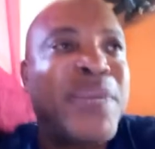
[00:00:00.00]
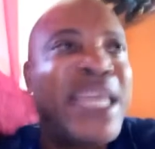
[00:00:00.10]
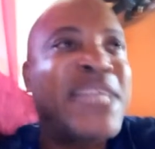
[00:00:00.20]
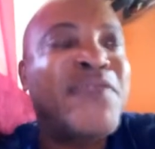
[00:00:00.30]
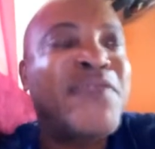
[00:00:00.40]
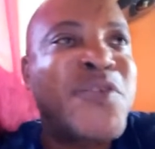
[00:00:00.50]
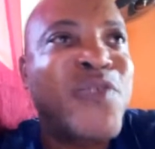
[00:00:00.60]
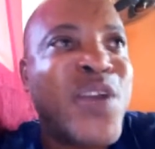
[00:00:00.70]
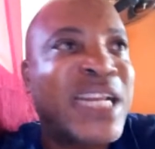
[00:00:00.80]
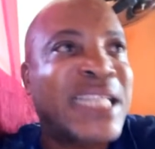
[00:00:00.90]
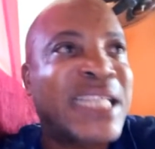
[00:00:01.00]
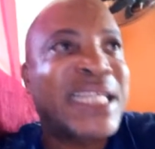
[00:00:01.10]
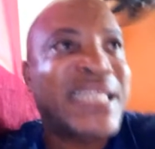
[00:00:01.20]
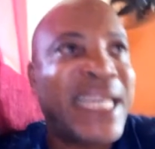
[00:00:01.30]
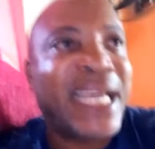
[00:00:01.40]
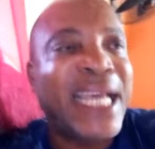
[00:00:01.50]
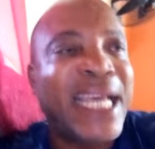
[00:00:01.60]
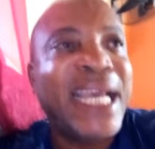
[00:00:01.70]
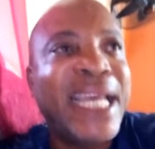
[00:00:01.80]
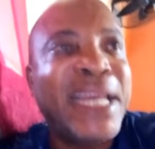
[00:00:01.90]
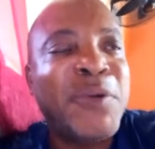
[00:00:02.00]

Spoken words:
interview Vernal Saje, they, they,